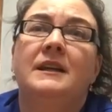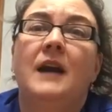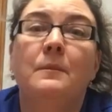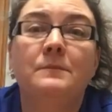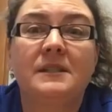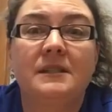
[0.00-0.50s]

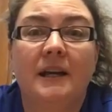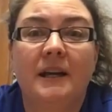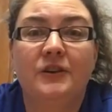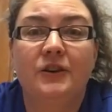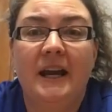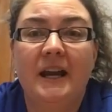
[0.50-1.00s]
gum stuck
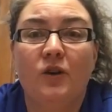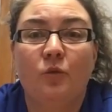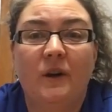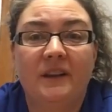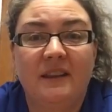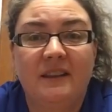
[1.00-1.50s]
in your hair,
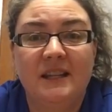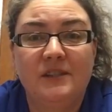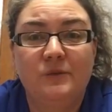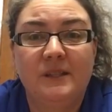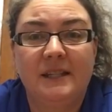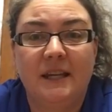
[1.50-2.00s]
one of the
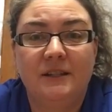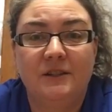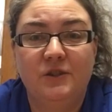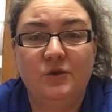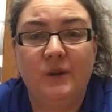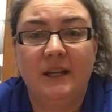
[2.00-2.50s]
things we say to
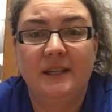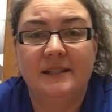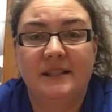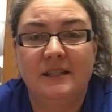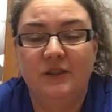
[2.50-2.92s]
do is